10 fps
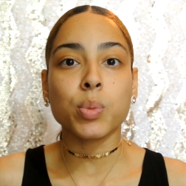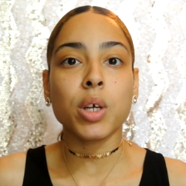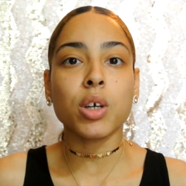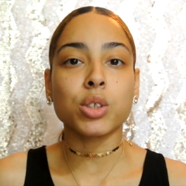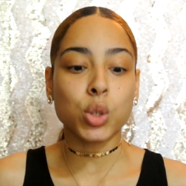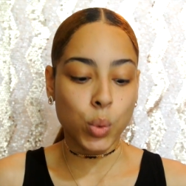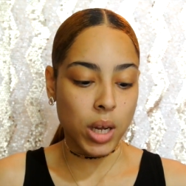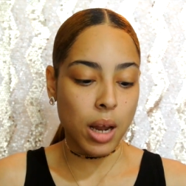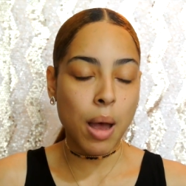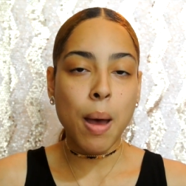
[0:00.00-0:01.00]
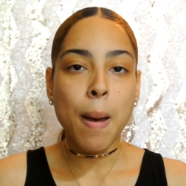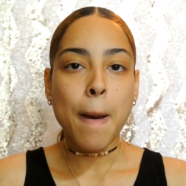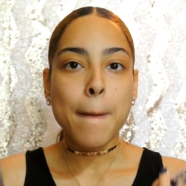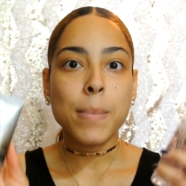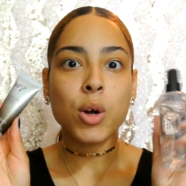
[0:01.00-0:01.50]
we are doing
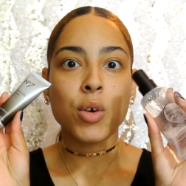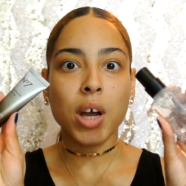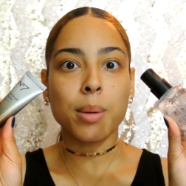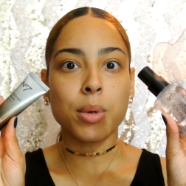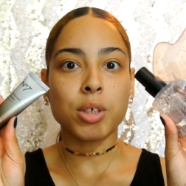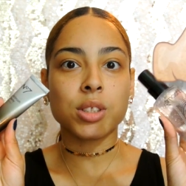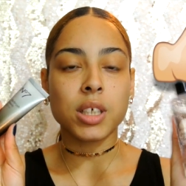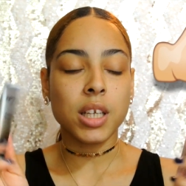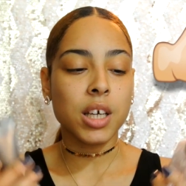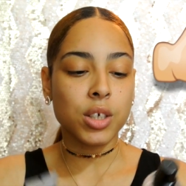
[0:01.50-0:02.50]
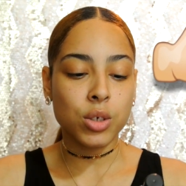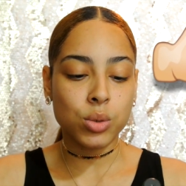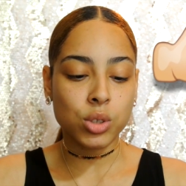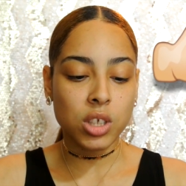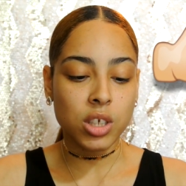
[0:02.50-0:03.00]
primers, and
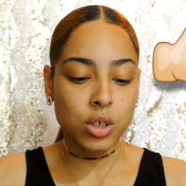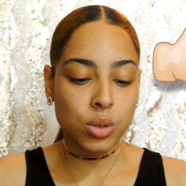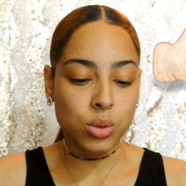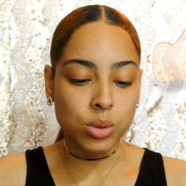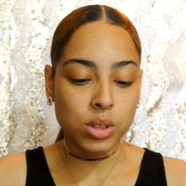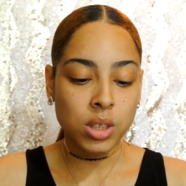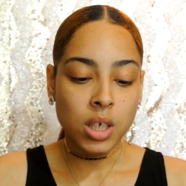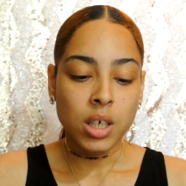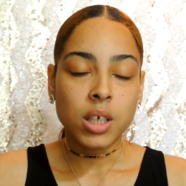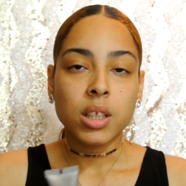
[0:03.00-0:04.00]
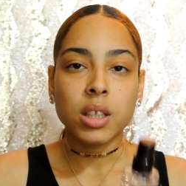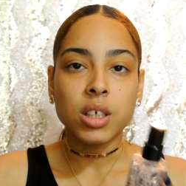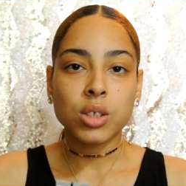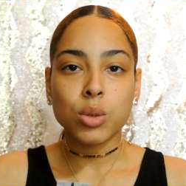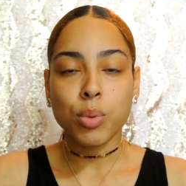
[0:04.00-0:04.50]
I usually use
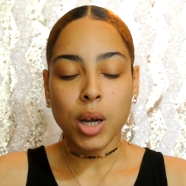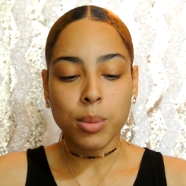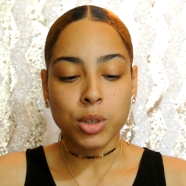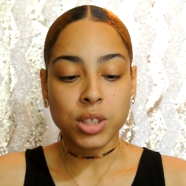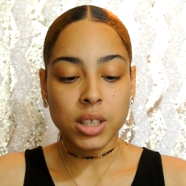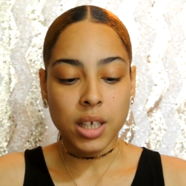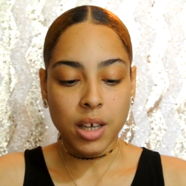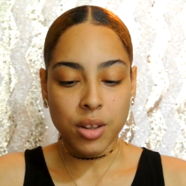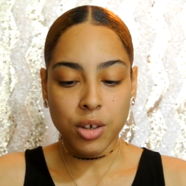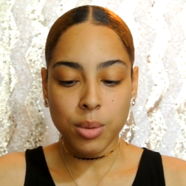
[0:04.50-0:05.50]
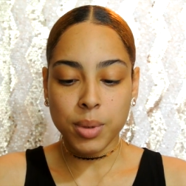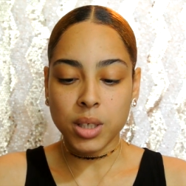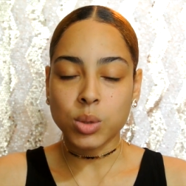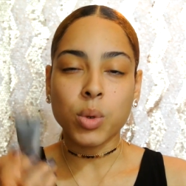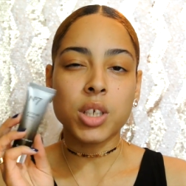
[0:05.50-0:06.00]
these two primers together
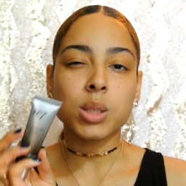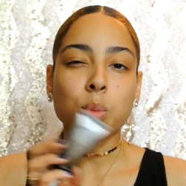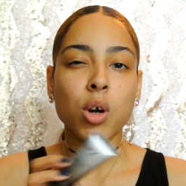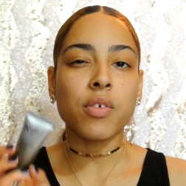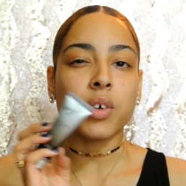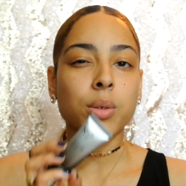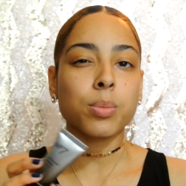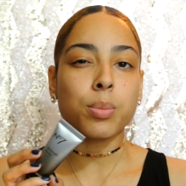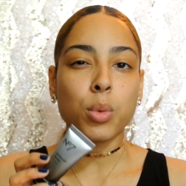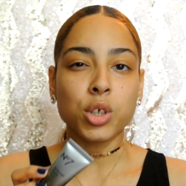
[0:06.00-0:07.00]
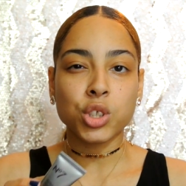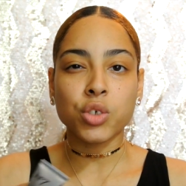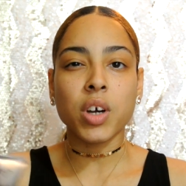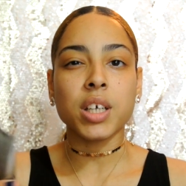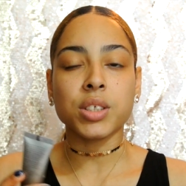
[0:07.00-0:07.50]
because one is more of a
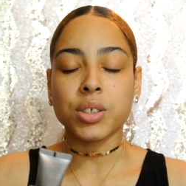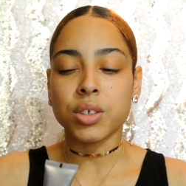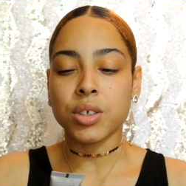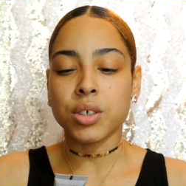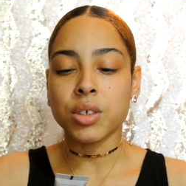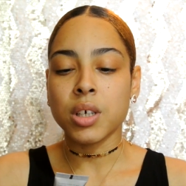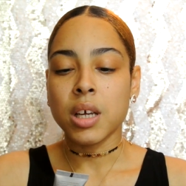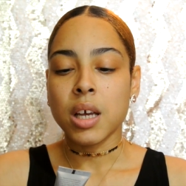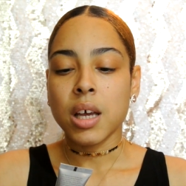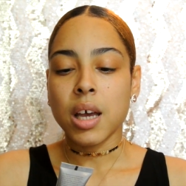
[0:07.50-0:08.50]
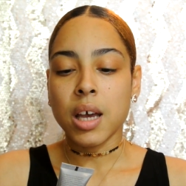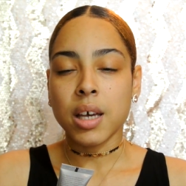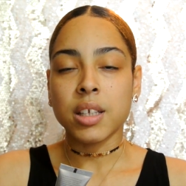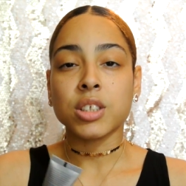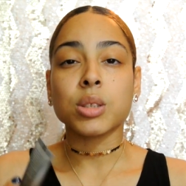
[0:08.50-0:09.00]
moisturizer
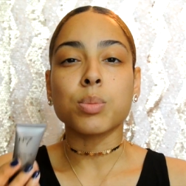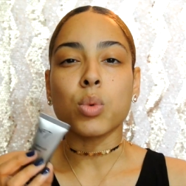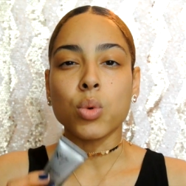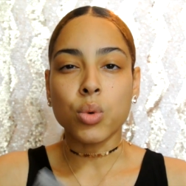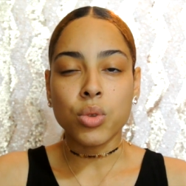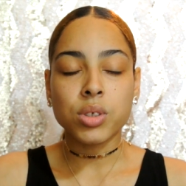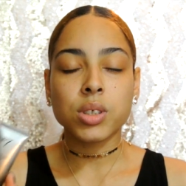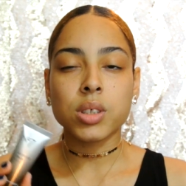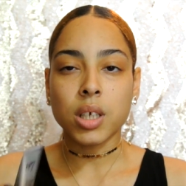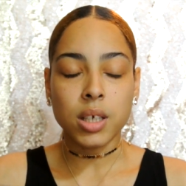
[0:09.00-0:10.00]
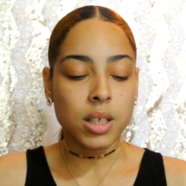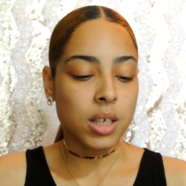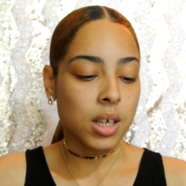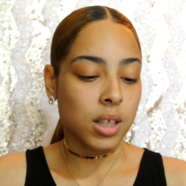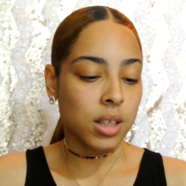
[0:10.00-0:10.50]
and it's smooth skin,
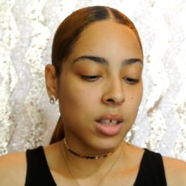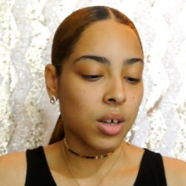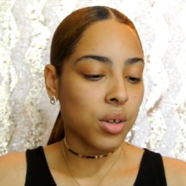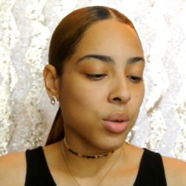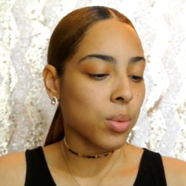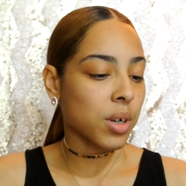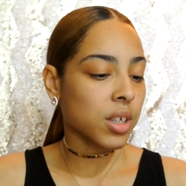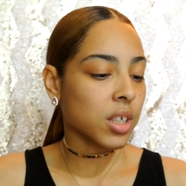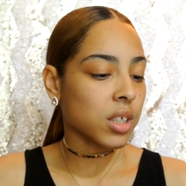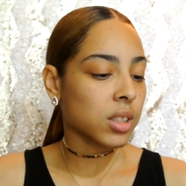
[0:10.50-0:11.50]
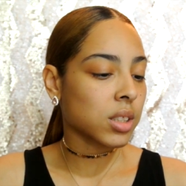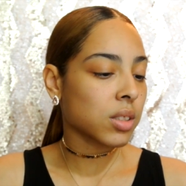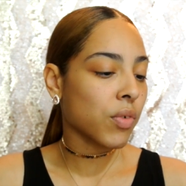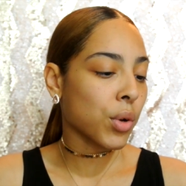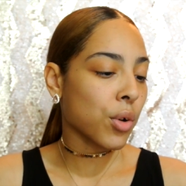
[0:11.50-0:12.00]
and then the other one, it's
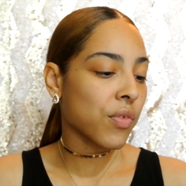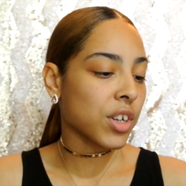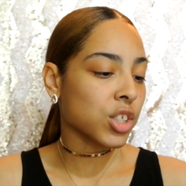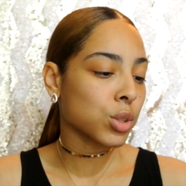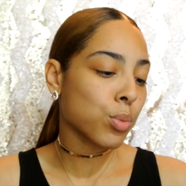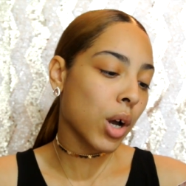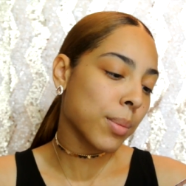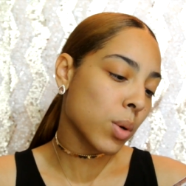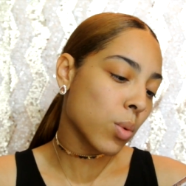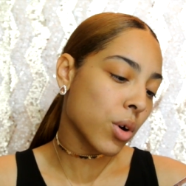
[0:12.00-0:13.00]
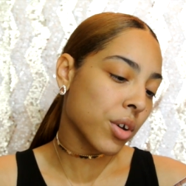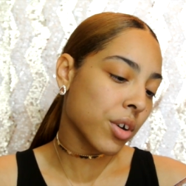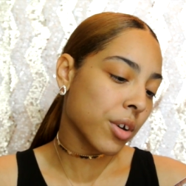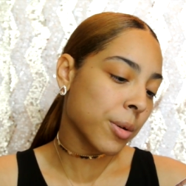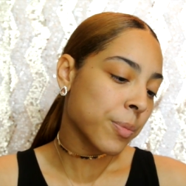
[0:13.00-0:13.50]
photo finish primer
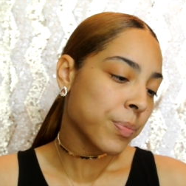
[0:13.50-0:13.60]
water,